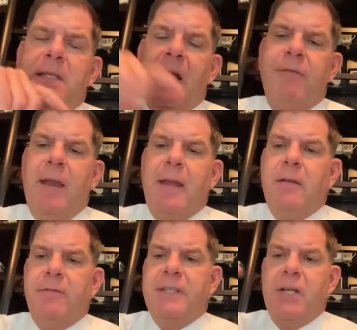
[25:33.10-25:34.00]
end
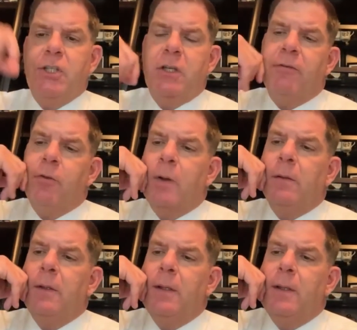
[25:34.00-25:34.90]
of session, if you will,
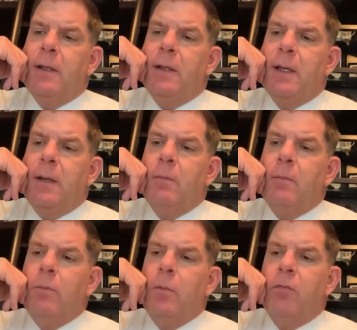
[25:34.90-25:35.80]

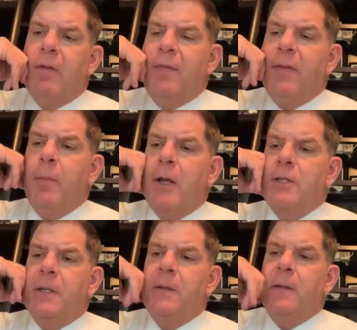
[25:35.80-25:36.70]
around the budget,